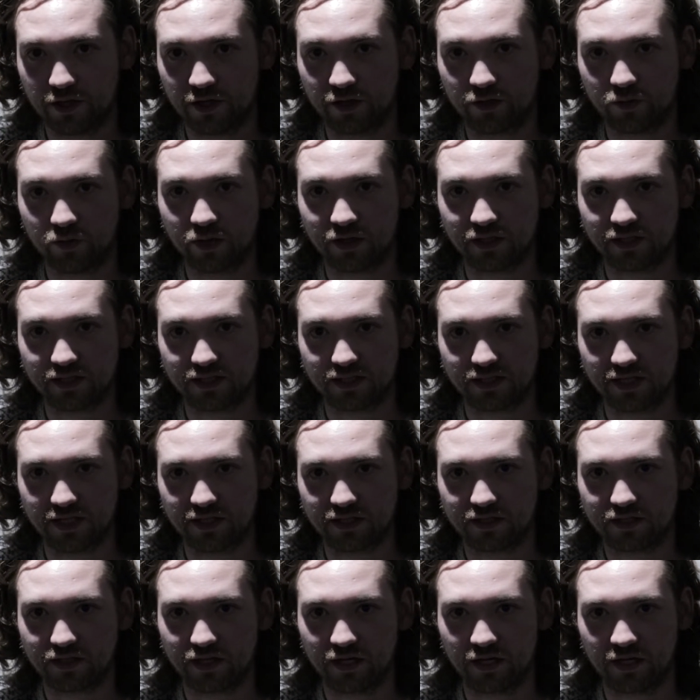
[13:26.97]
are the ones
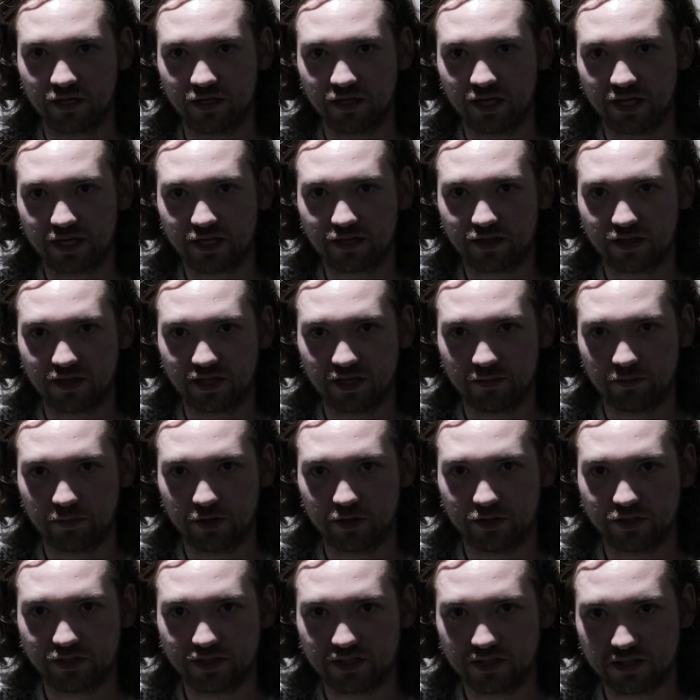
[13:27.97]
that are like the
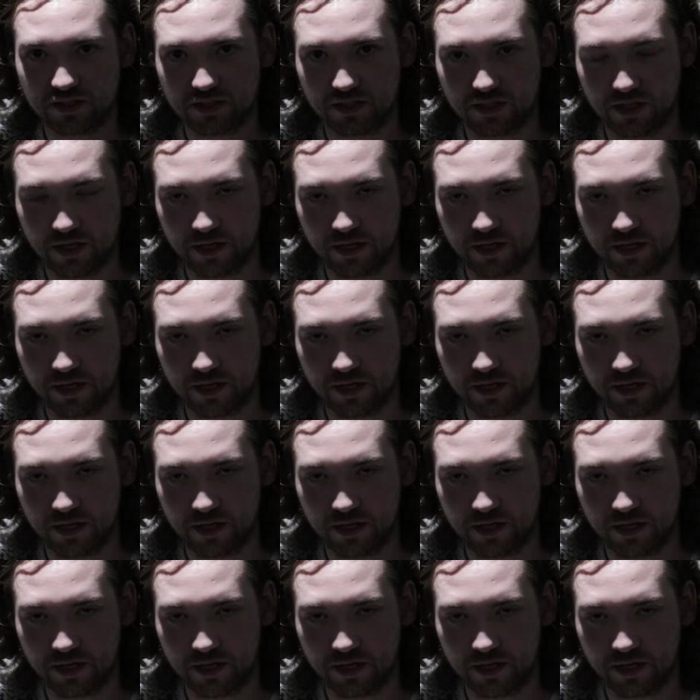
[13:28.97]
most